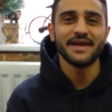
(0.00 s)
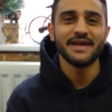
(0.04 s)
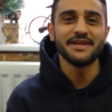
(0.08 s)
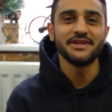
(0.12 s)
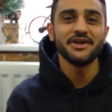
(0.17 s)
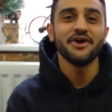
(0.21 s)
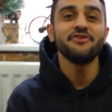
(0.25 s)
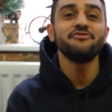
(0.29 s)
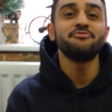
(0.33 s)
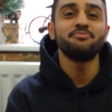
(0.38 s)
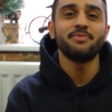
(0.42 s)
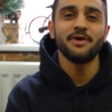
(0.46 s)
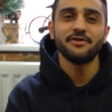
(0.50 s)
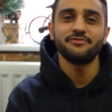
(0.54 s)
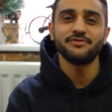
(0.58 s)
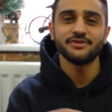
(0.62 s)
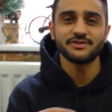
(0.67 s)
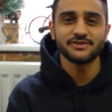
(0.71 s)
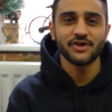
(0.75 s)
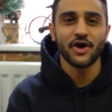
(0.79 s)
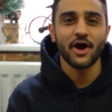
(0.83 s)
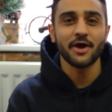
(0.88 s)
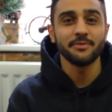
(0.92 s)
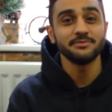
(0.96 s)
enough buffer
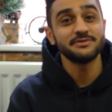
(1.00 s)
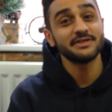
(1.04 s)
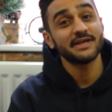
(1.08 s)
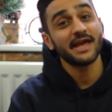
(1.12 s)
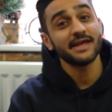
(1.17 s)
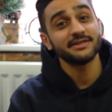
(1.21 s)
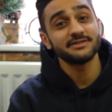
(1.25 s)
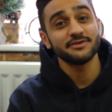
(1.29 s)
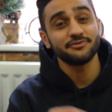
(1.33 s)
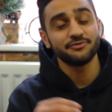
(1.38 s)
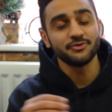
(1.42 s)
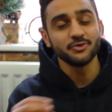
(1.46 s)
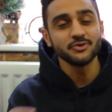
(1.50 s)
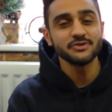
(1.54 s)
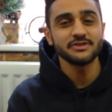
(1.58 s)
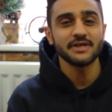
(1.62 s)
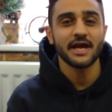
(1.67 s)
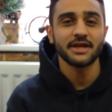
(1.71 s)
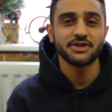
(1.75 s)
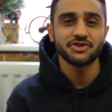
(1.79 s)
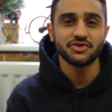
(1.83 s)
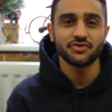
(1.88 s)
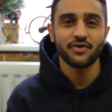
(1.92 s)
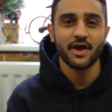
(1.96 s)
time to get to full
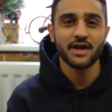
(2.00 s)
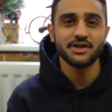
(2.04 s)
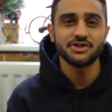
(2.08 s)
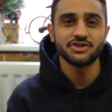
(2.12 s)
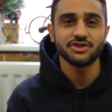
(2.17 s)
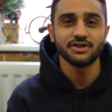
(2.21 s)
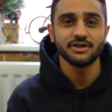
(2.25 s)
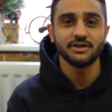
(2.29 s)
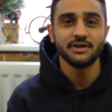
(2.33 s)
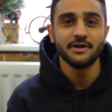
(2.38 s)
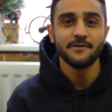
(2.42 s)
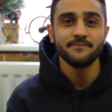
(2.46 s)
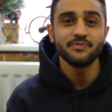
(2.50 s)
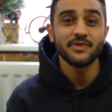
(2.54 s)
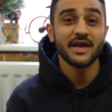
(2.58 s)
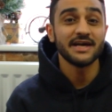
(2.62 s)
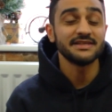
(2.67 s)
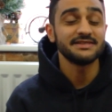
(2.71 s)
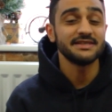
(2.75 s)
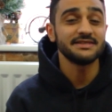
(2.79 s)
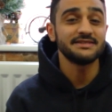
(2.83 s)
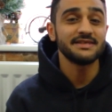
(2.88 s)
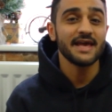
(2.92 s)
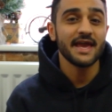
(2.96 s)
saturation, as
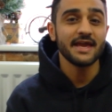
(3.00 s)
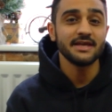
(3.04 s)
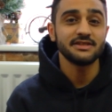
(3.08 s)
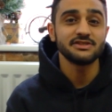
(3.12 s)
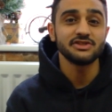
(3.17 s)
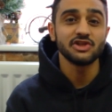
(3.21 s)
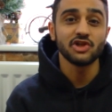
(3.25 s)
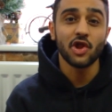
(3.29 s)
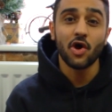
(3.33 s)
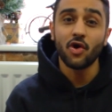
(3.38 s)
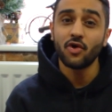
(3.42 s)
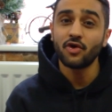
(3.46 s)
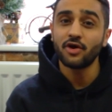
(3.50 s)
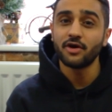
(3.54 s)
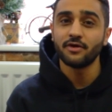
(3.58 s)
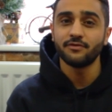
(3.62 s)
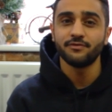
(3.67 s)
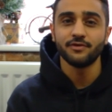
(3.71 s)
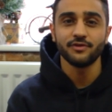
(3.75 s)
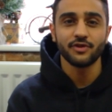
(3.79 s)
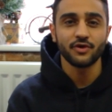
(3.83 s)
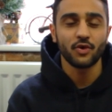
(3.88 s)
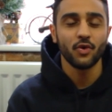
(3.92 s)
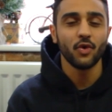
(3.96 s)
it takes longer
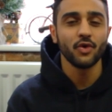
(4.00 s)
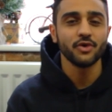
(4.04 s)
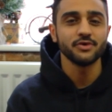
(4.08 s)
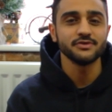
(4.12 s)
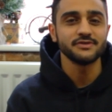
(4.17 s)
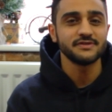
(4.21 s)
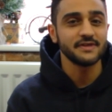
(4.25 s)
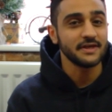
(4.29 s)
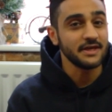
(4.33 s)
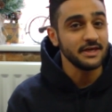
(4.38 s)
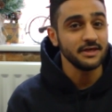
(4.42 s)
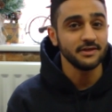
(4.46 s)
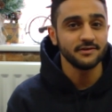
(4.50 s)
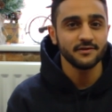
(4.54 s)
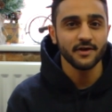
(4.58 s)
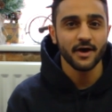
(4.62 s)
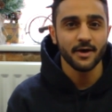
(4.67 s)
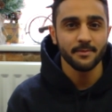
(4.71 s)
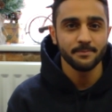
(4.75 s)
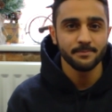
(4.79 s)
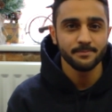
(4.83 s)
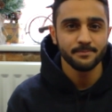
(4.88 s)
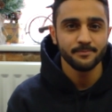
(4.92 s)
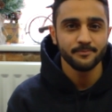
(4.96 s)
for the coils to heat
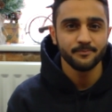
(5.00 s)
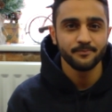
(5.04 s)
up.